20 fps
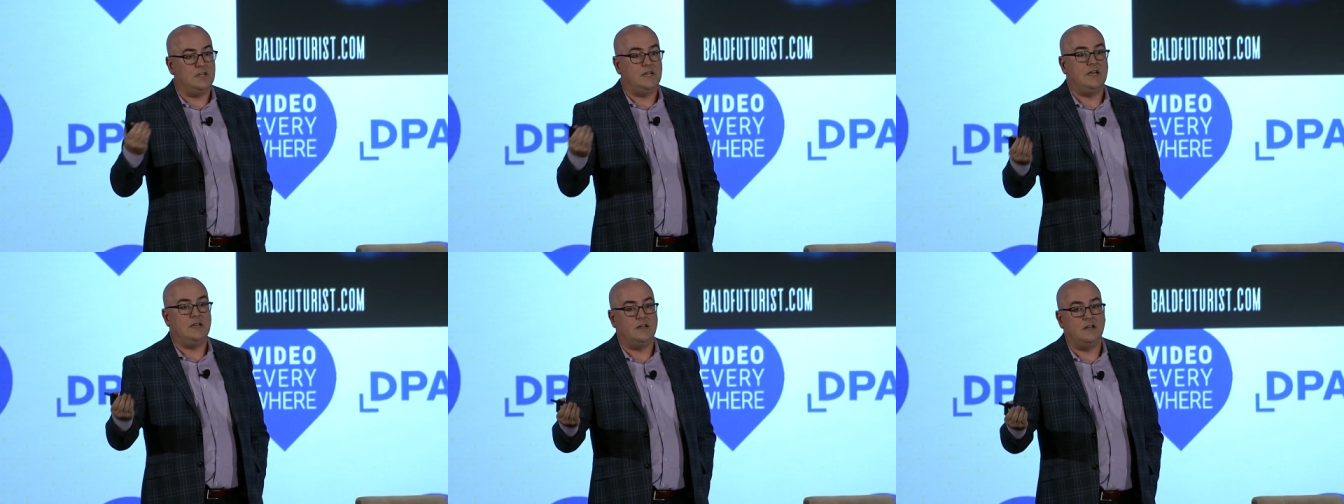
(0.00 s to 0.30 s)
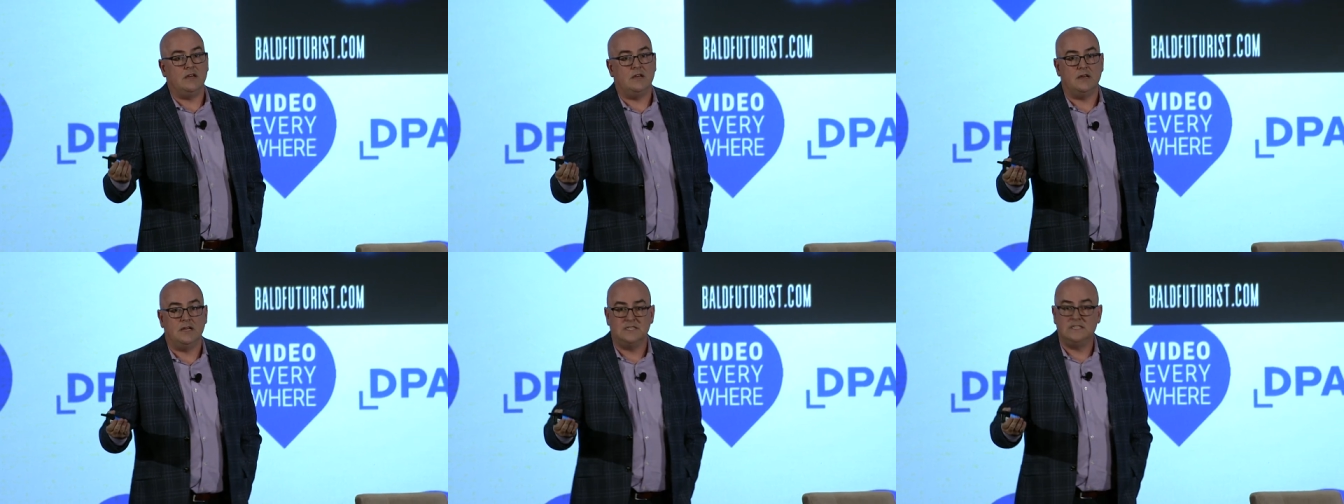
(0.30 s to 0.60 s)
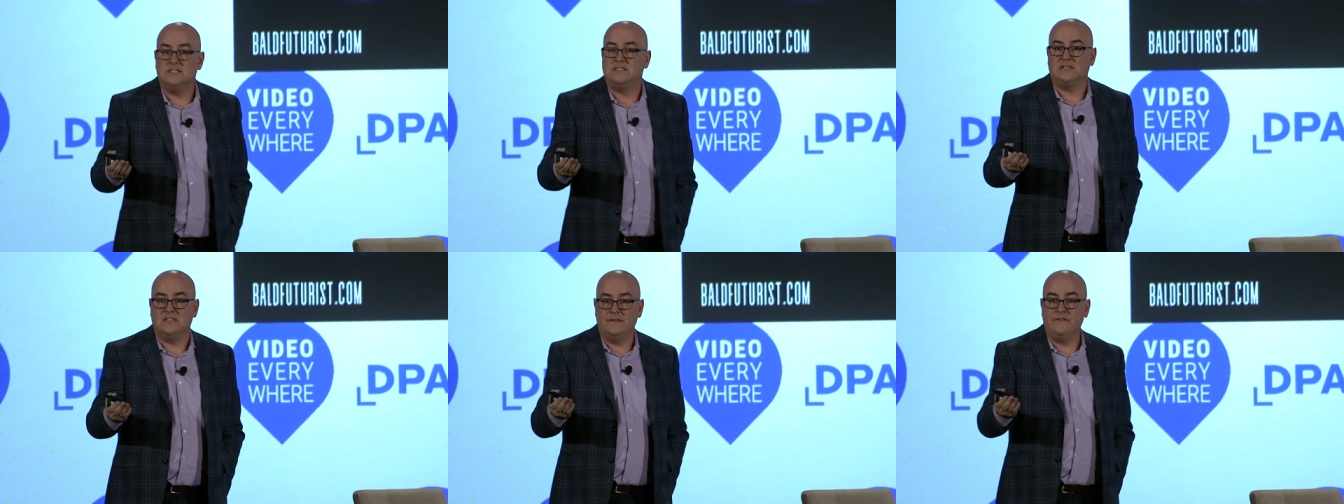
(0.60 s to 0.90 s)
in an
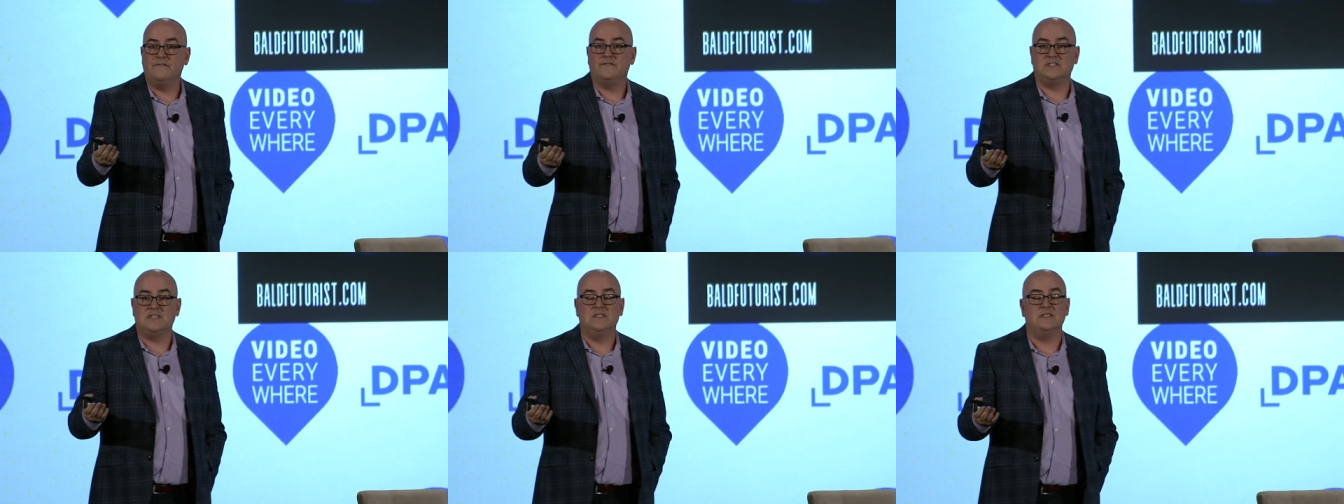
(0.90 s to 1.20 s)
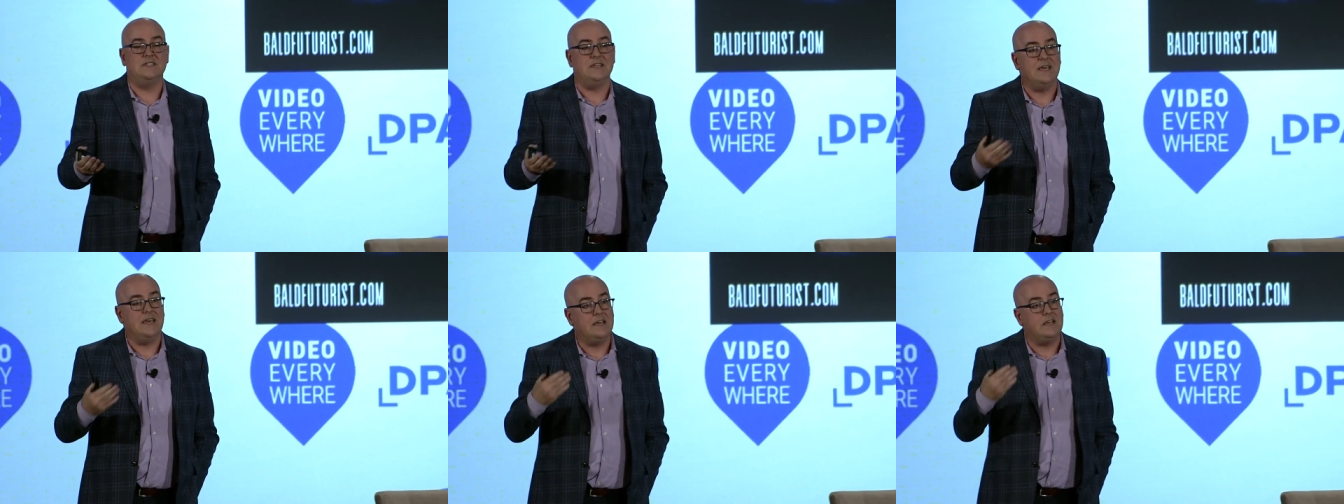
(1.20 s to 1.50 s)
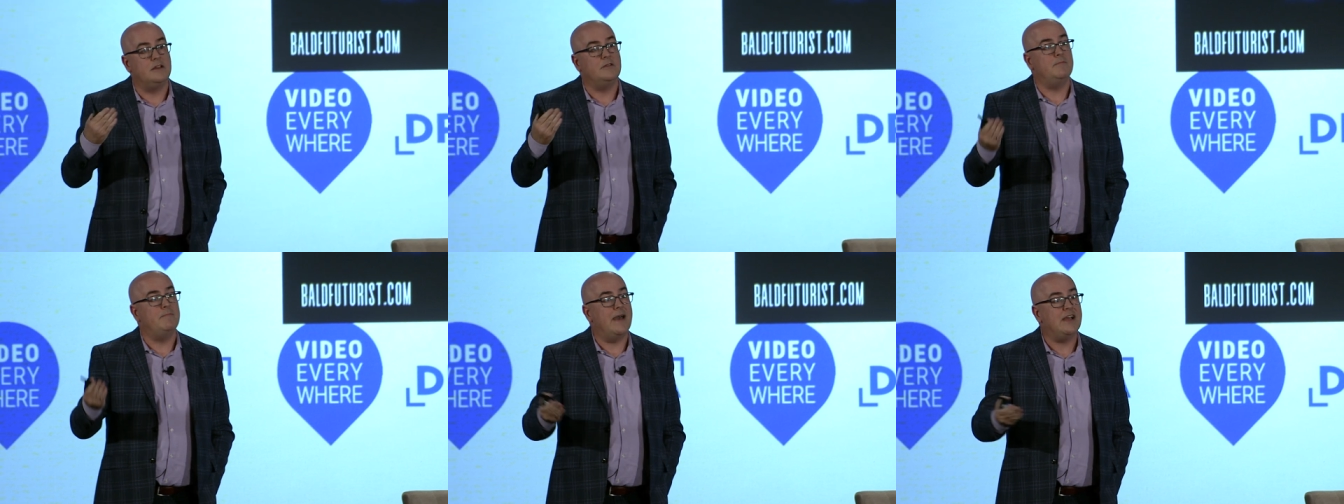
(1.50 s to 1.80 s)
assisted living facility, it
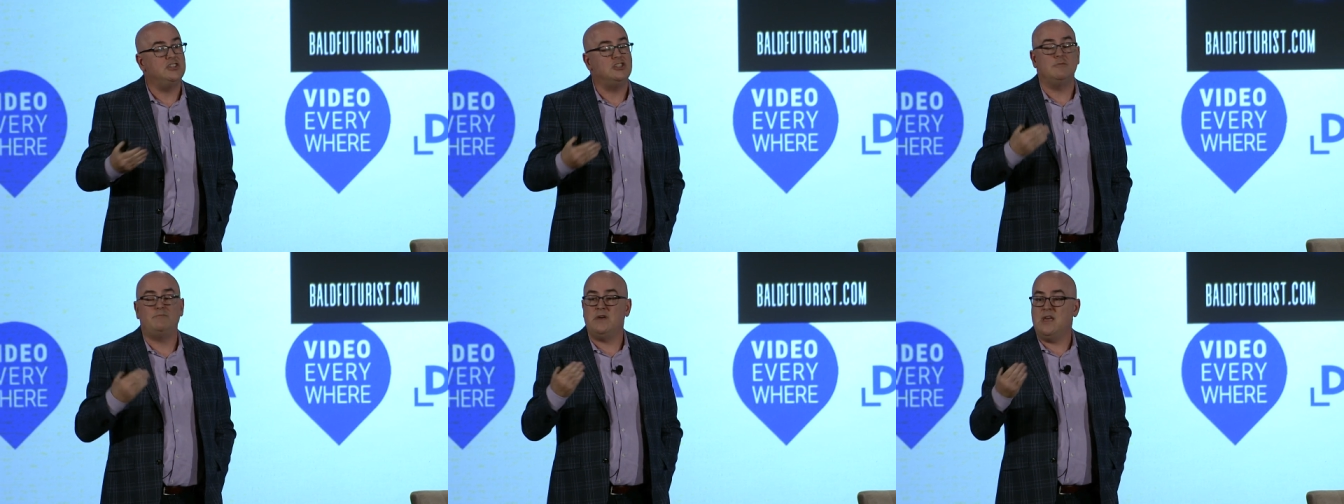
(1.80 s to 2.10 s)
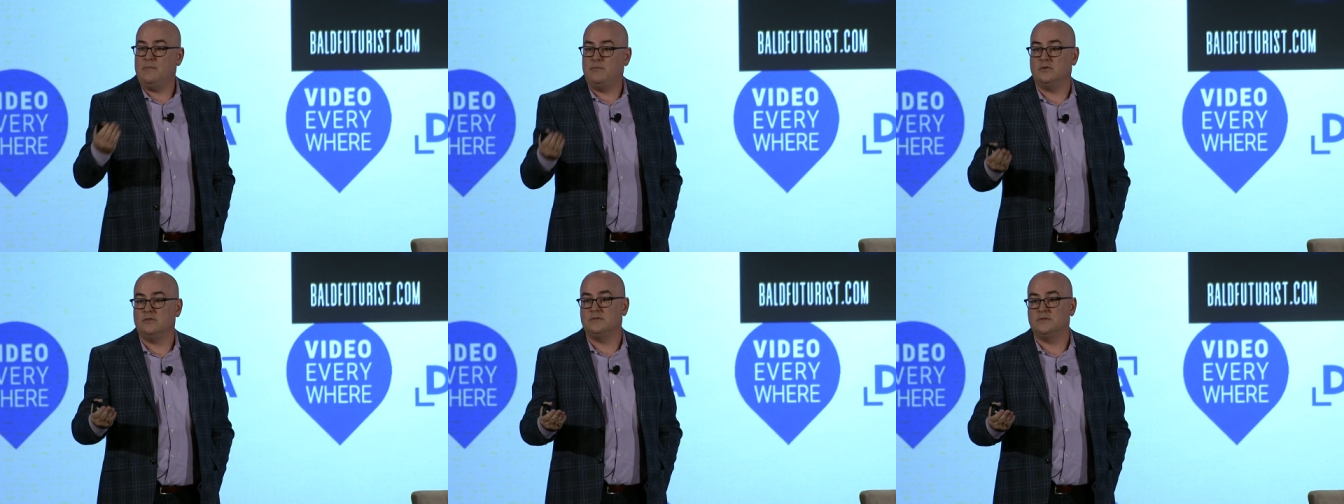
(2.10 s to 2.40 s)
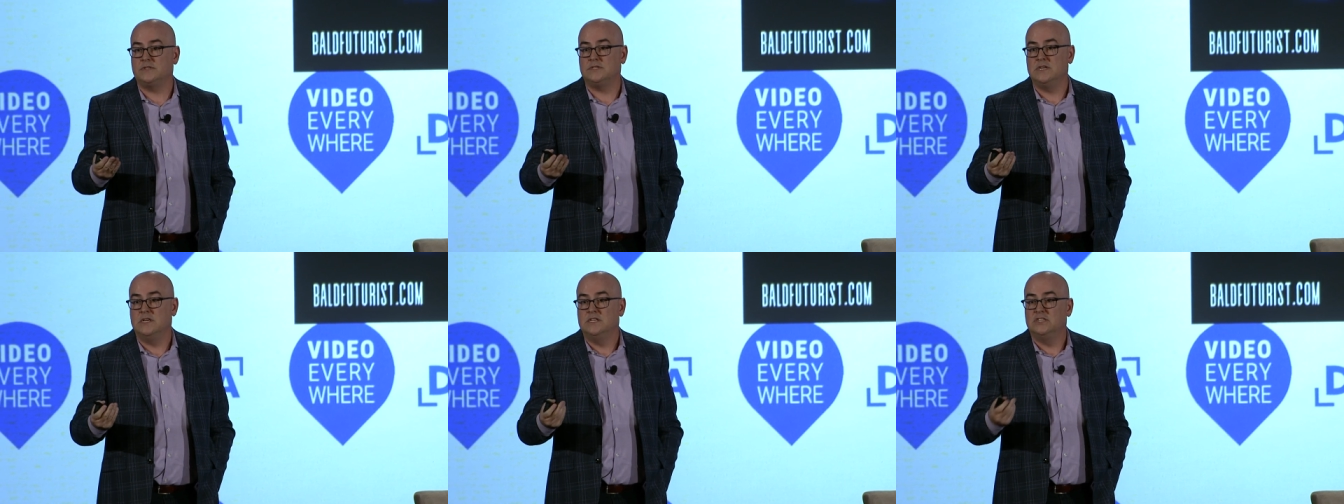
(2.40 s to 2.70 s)
can measure
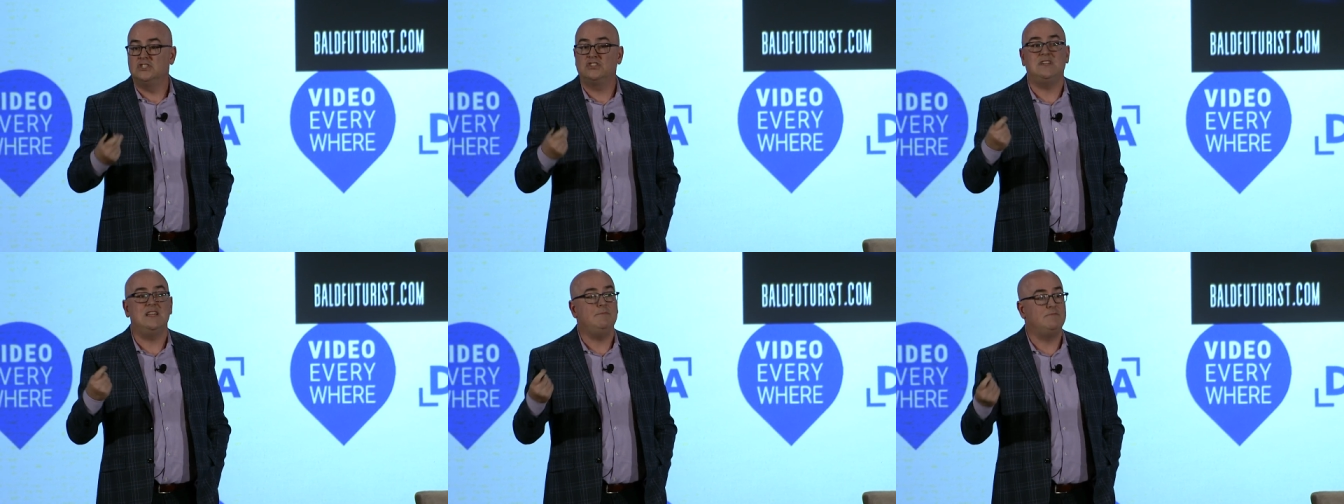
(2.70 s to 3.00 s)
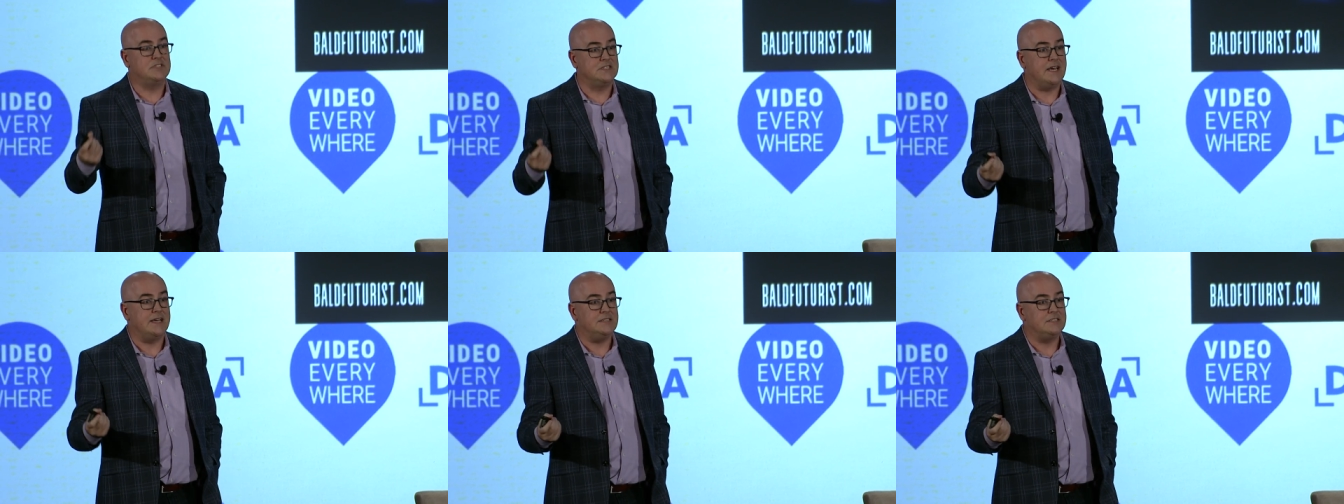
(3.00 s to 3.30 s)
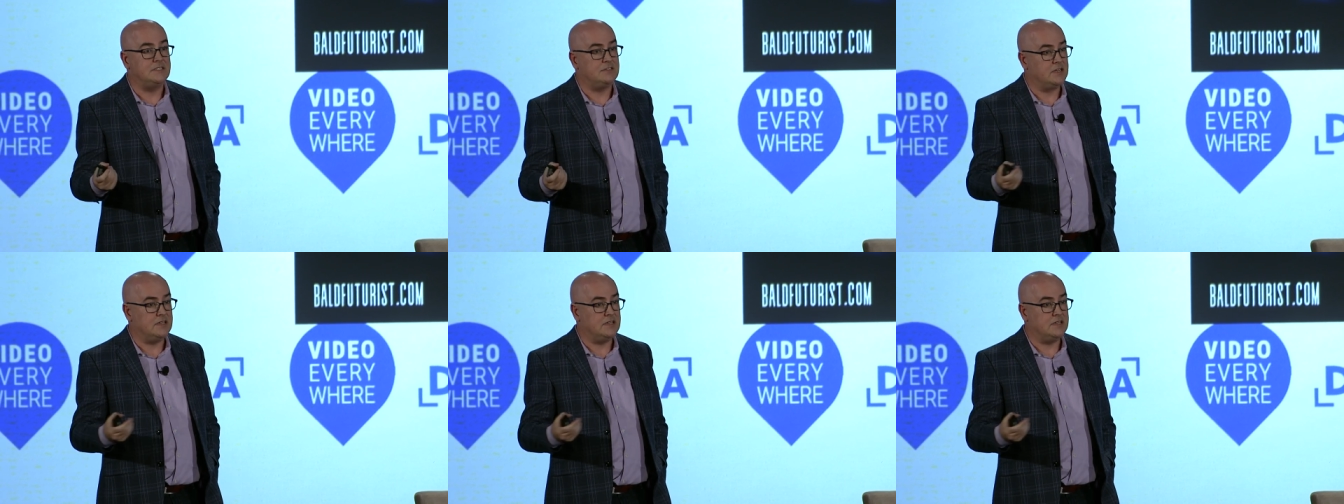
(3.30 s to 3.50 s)
people's sleep states.